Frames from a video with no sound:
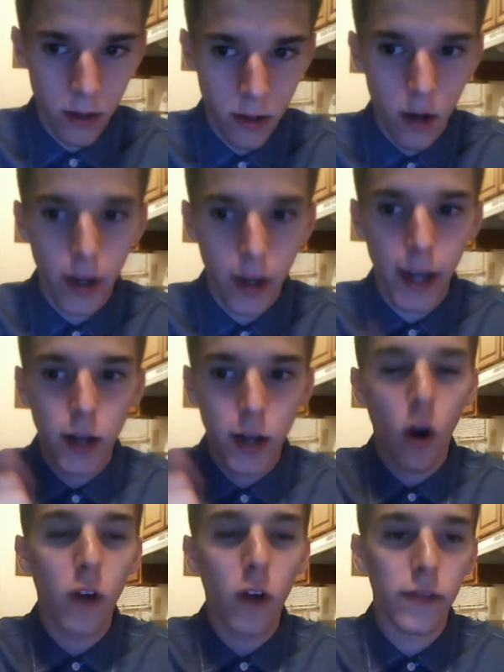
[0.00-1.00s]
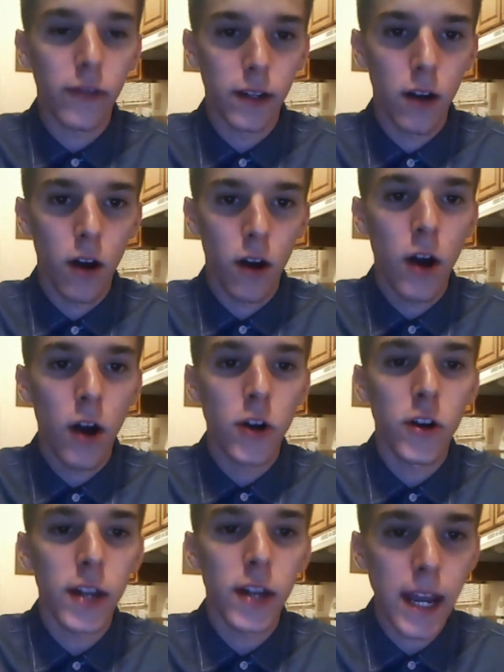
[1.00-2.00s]
Okay, coffee,
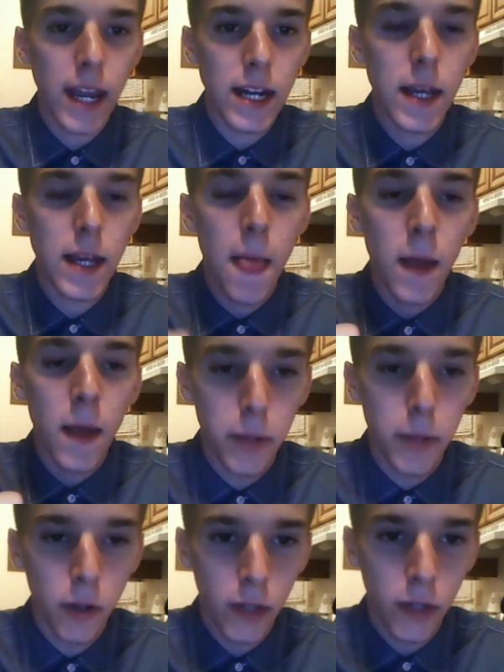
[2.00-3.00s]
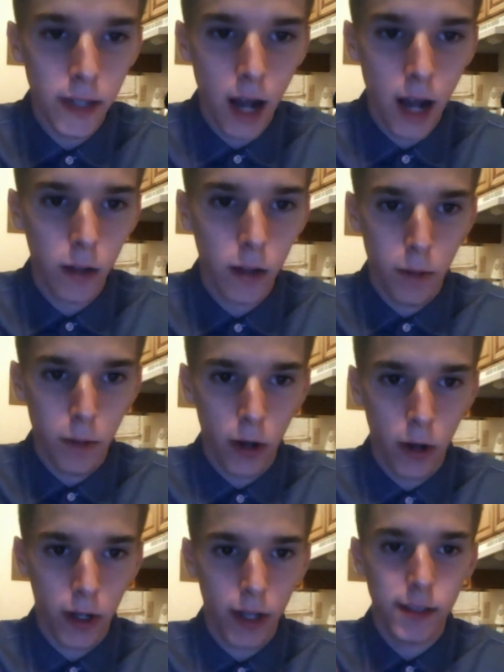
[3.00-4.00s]
$180 billion
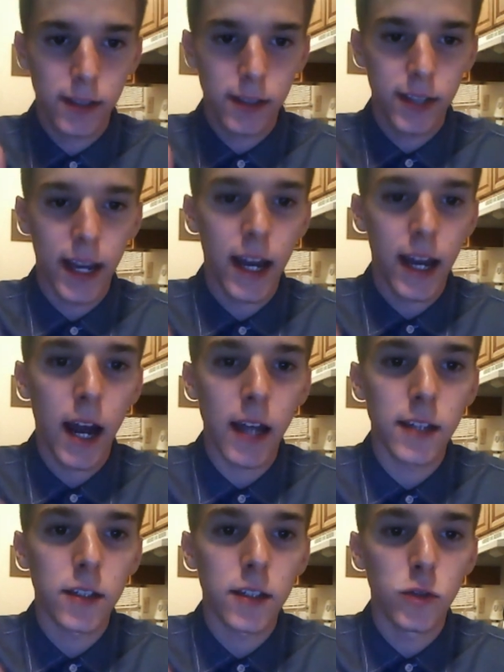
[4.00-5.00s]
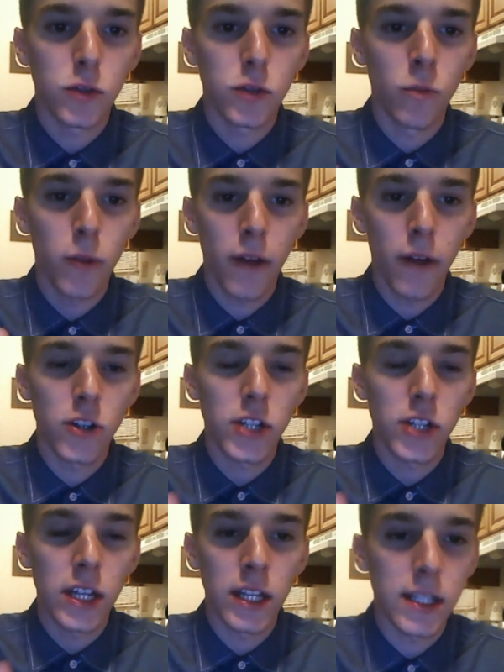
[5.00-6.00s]
market. It's the second highest consumed beverage
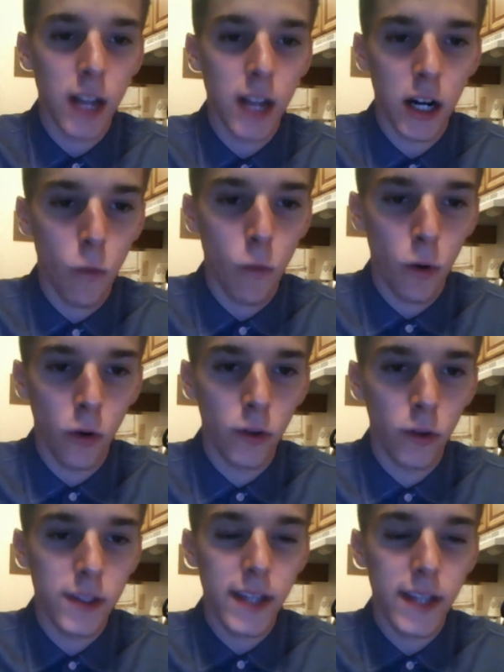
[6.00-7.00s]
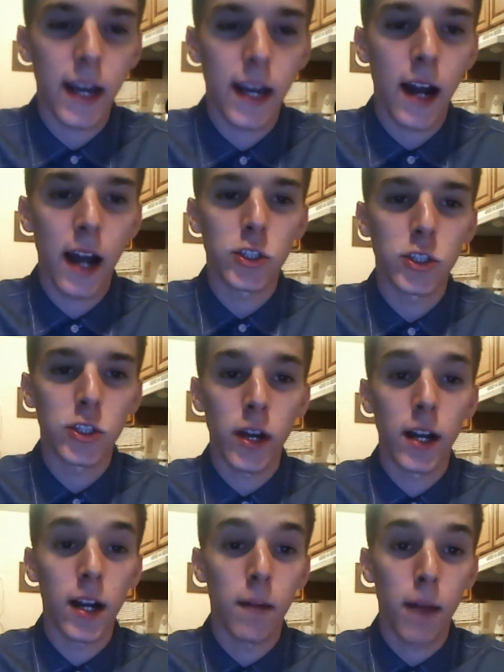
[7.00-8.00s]
in the entire world, second highest
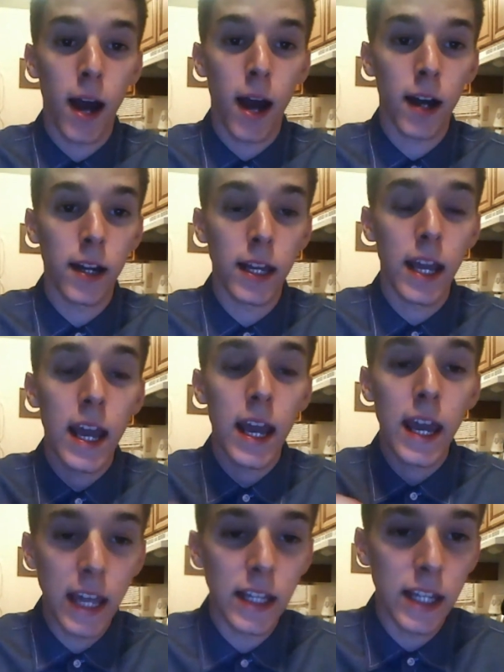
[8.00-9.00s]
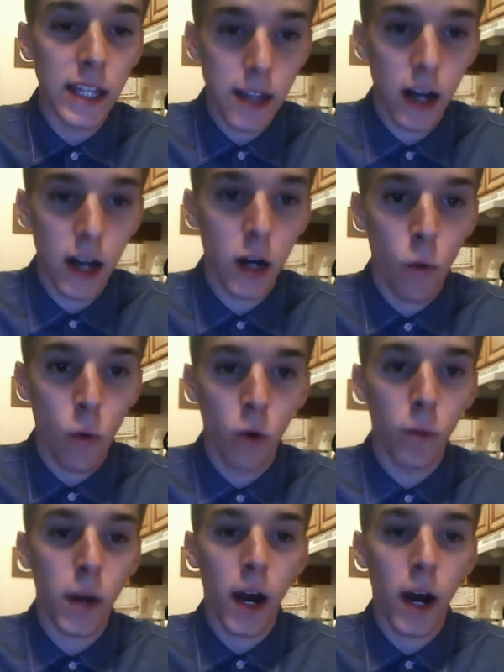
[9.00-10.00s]
traded commodity in the entire
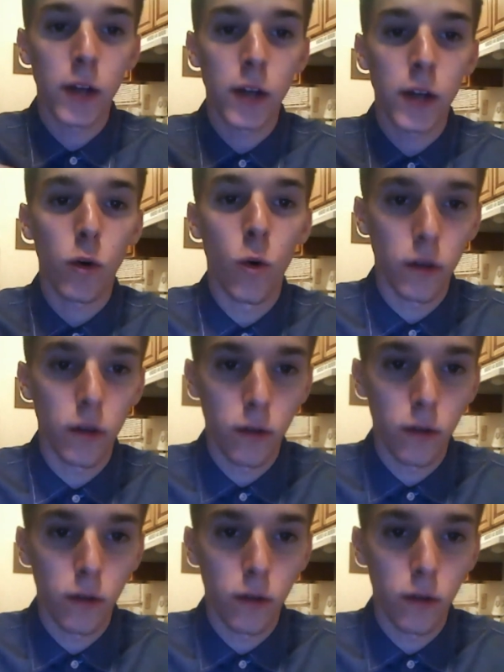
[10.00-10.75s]
world behind oil.